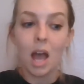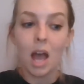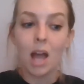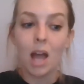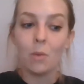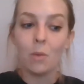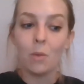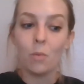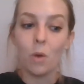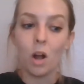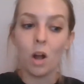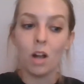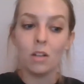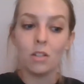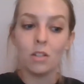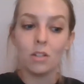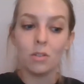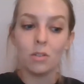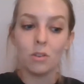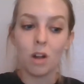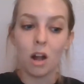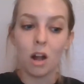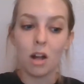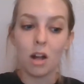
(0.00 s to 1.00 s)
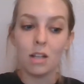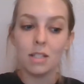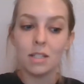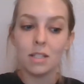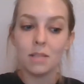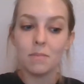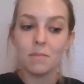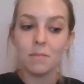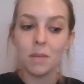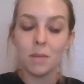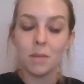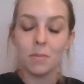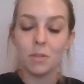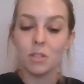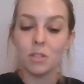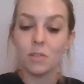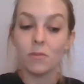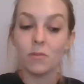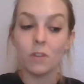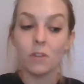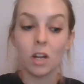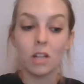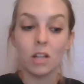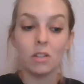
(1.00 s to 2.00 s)
I walked across people's
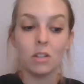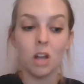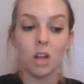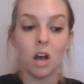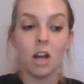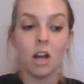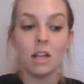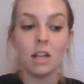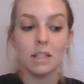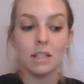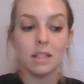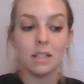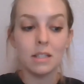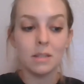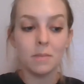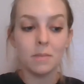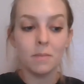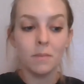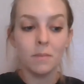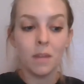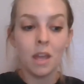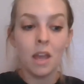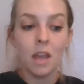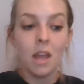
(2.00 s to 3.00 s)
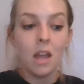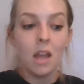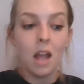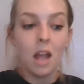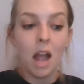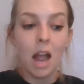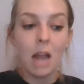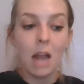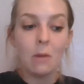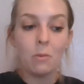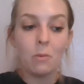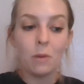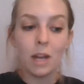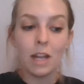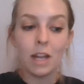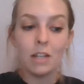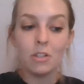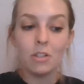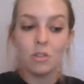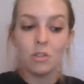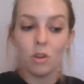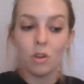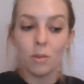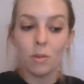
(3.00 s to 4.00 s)
front lawns. I
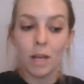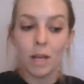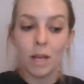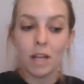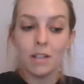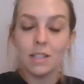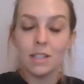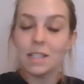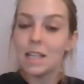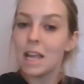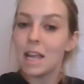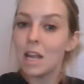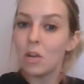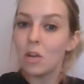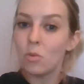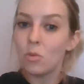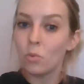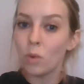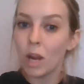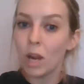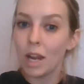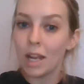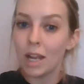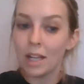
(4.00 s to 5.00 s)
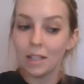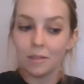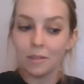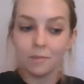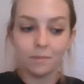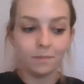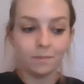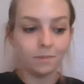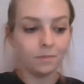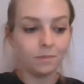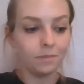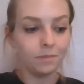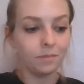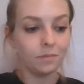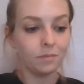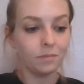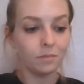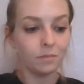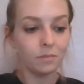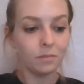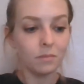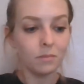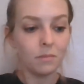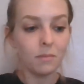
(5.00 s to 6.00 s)
rang doorbells and ran.
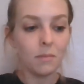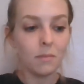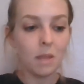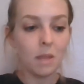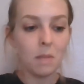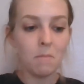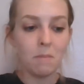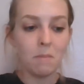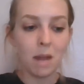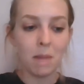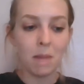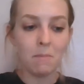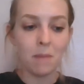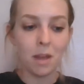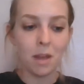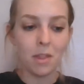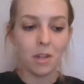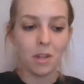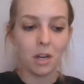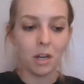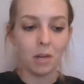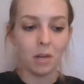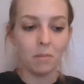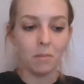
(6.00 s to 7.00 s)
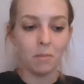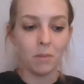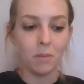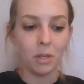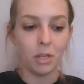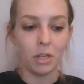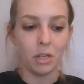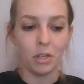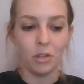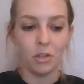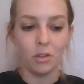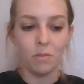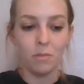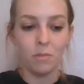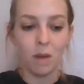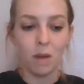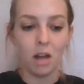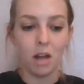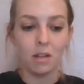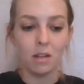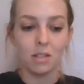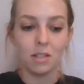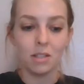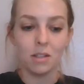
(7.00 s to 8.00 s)
My mother put a new
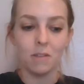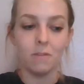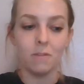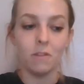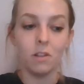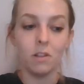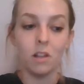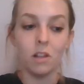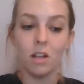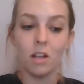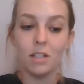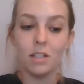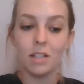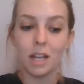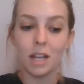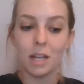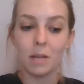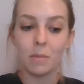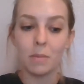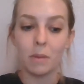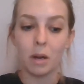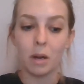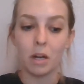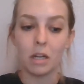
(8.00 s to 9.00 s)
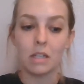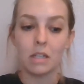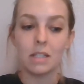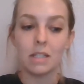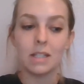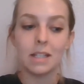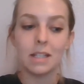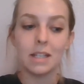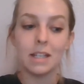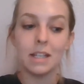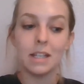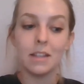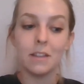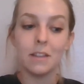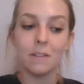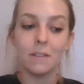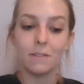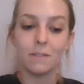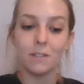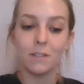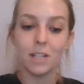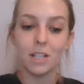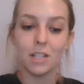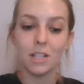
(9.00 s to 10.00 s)
box of Klondike bars in the
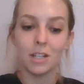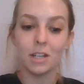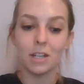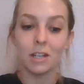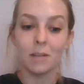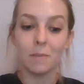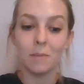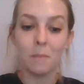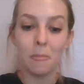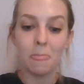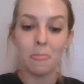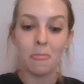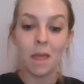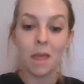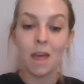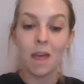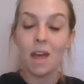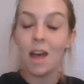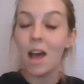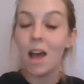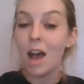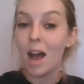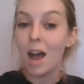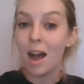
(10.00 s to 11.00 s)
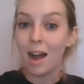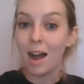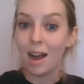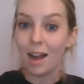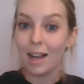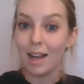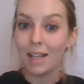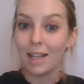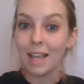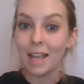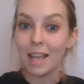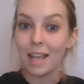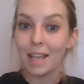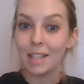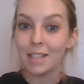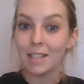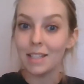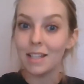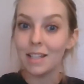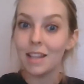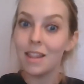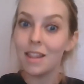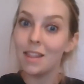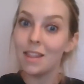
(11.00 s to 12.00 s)
freezer. I
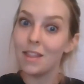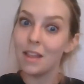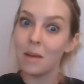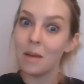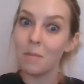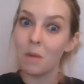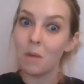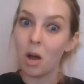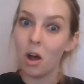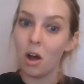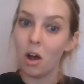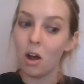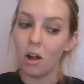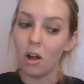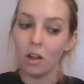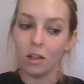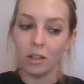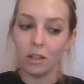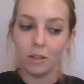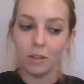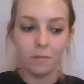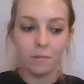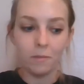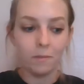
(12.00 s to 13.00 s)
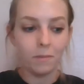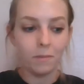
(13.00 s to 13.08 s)
ate them all.